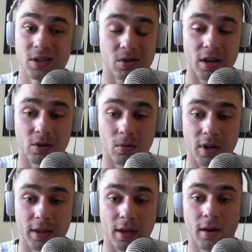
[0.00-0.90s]
So I don't
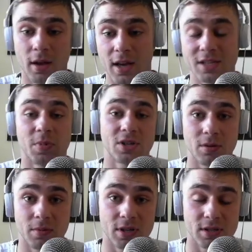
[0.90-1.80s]
like that,
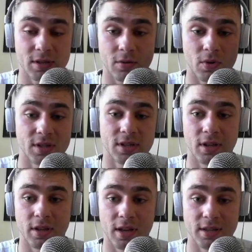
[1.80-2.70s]
especially because we can see
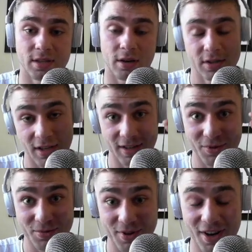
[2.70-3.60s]
that the insider selling,
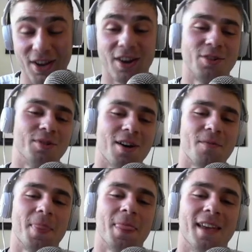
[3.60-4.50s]
which we're going to get into now.